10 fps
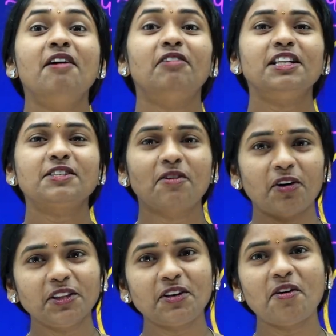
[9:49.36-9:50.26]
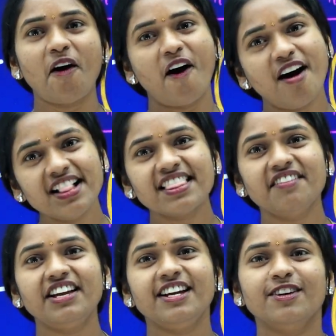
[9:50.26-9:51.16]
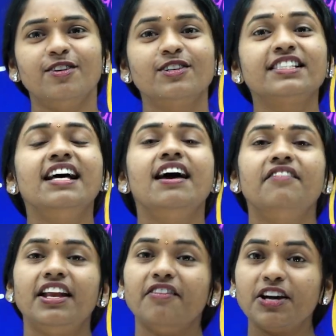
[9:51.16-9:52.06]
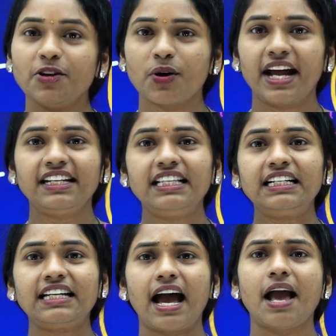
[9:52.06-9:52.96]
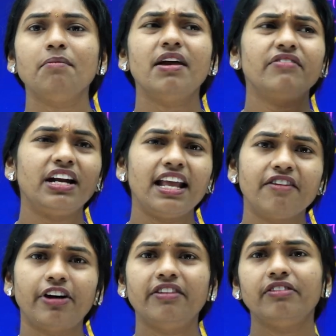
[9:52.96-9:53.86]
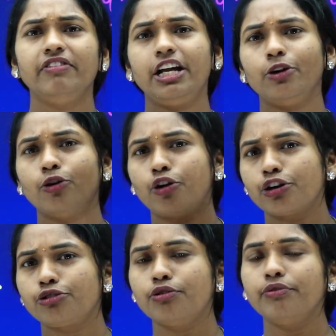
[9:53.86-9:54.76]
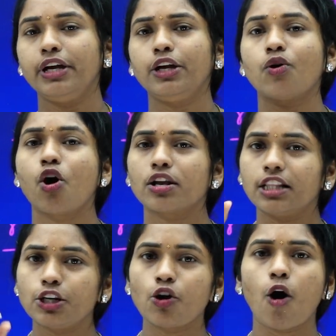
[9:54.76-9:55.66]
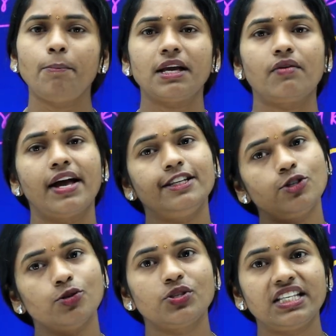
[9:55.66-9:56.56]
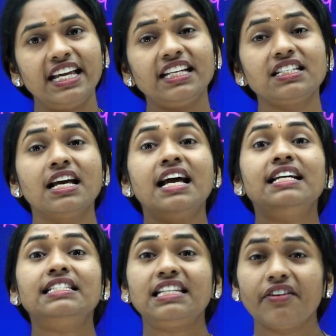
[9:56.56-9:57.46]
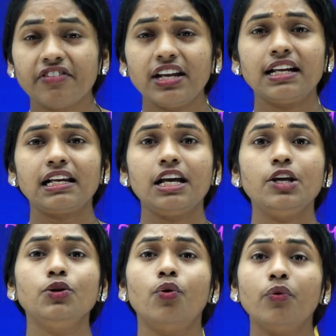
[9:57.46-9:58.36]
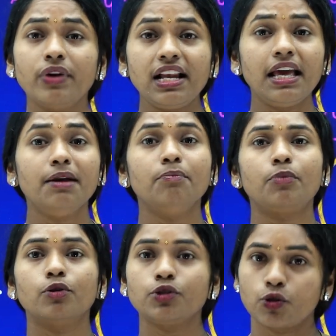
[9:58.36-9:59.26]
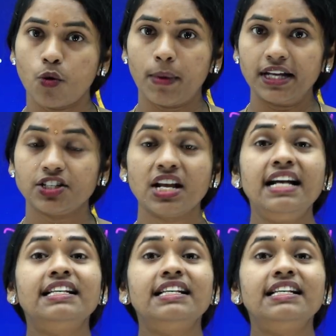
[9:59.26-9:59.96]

Once go through all the videos, whenever you get the time, every day one video or two video or the topic wise you see it, definitely you will improve so much.